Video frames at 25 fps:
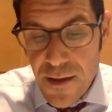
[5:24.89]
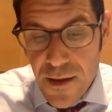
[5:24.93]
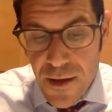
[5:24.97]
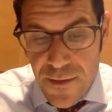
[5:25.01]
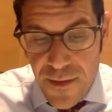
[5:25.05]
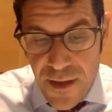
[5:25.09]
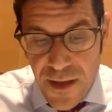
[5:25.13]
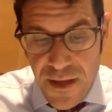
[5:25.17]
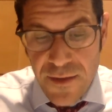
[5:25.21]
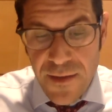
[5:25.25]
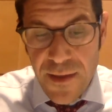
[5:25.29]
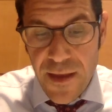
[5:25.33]

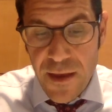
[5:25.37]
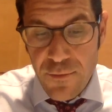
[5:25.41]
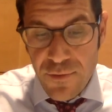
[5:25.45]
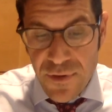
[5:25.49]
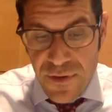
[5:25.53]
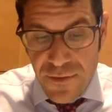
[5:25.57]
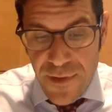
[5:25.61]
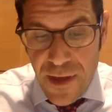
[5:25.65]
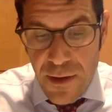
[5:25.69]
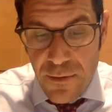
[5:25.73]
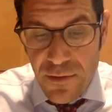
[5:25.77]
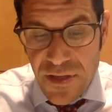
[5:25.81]
They
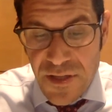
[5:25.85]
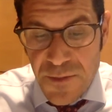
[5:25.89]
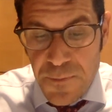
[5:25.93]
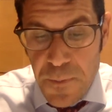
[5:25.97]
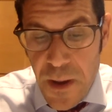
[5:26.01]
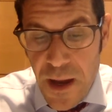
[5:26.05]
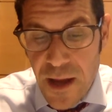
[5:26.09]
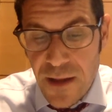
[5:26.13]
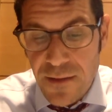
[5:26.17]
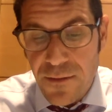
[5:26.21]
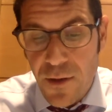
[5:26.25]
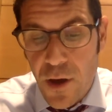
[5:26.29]

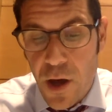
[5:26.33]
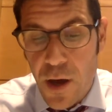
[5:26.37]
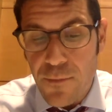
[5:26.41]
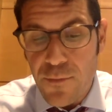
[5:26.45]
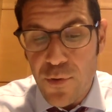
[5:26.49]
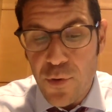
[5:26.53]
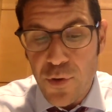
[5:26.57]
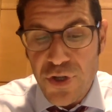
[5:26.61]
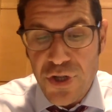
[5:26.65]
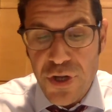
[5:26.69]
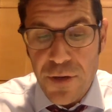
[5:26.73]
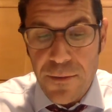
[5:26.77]
respond to
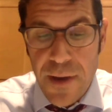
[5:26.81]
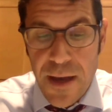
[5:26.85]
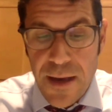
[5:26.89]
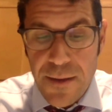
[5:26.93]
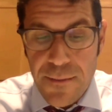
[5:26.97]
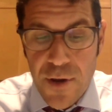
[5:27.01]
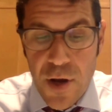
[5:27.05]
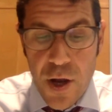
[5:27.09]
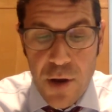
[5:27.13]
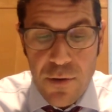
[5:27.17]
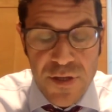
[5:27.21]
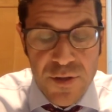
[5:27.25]
Amru. Shamayim
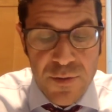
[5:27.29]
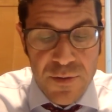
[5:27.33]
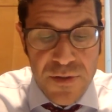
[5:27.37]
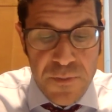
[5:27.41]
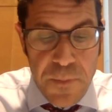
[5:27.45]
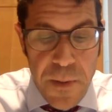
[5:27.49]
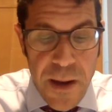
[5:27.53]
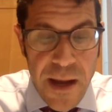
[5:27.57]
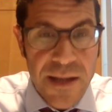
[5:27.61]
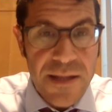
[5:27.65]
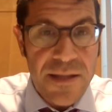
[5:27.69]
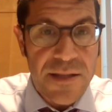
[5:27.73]
and Aretz
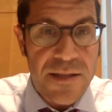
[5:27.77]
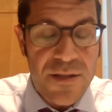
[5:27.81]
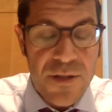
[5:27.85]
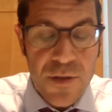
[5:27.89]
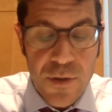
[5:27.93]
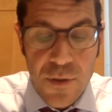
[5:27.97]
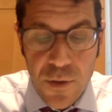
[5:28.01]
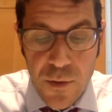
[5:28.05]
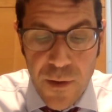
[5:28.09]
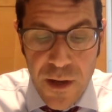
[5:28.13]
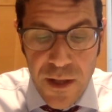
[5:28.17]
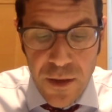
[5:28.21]
responds
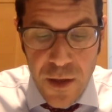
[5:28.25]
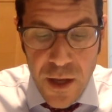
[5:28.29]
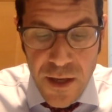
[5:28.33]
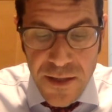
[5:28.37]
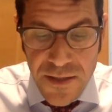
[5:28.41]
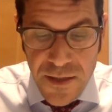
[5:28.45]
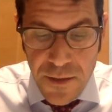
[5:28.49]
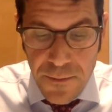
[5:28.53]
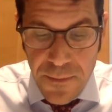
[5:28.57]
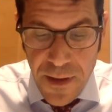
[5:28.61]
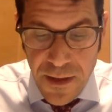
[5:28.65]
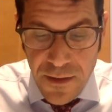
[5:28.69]
to
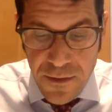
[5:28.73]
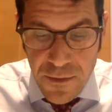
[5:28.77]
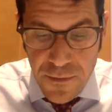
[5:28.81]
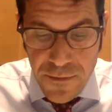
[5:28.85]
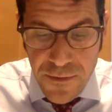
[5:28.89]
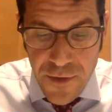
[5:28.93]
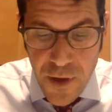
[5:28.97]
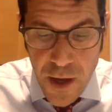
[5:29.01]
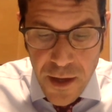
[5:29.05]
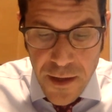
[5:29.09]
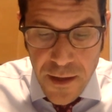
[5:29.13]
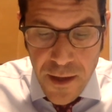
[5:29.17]
Elazar ben
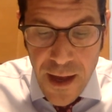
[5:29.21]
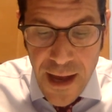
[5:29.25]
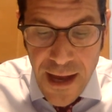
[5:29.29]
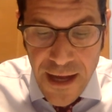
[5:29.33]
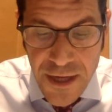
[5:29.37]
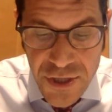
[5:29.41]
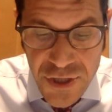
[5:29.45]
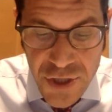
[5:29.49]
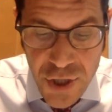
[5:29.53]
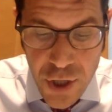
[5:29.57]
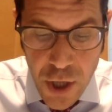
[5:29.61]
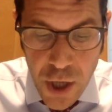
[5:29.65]
Derdaya
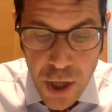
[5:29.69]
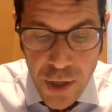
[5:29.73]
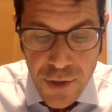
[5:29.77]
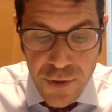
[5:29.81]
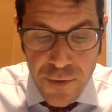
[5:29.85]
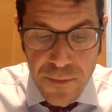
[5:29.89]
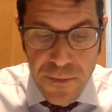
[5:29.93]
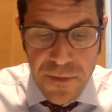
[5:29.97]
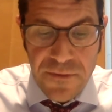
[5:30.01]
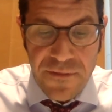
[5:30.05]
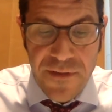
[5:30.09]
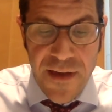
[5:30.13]
ad
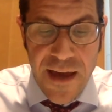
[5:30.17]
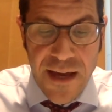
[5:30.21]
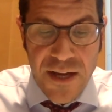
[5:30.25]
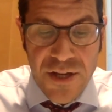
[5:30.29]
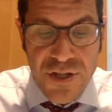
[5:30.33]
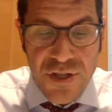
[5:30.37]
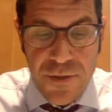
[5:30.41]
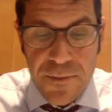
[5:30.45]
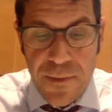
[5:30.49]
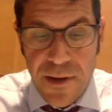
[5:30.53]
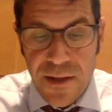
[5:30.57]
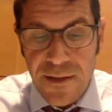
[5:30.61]
sha'anu
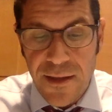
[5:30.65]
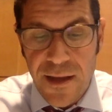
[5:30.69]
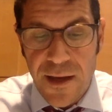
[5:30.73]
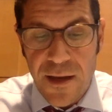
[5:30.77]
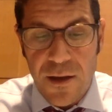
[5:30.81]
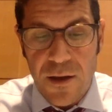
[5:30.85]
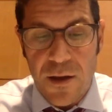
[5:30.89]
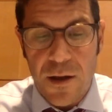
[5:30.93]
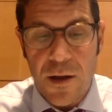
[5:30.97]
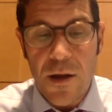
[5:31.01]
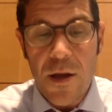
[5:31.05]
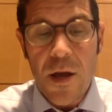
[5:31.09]
mivakshim
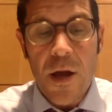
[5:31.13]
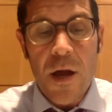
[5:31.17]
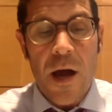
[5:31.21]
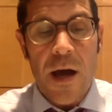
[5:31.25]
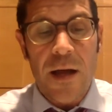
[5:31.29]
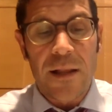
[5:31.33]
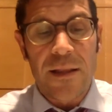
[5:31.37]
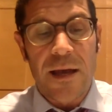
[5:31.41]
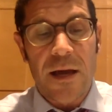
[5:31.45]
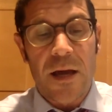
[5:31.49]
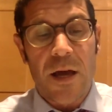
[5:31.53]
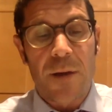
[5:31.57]

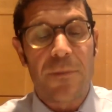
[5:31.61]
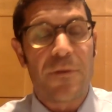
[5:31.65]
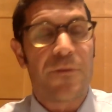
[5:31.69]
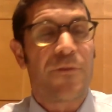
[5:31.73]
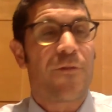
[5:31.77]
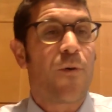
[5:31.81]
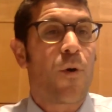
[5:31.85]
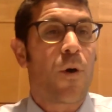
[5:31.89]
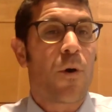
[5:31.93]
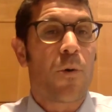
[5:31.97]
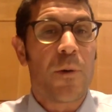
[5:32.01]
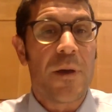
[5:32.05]
alecha
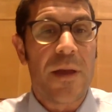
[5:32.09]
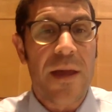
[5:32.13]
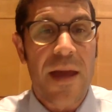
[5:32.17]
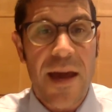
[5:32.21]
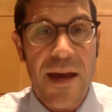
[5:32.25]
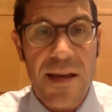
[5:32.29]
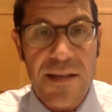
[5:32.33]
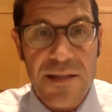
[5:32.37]
before we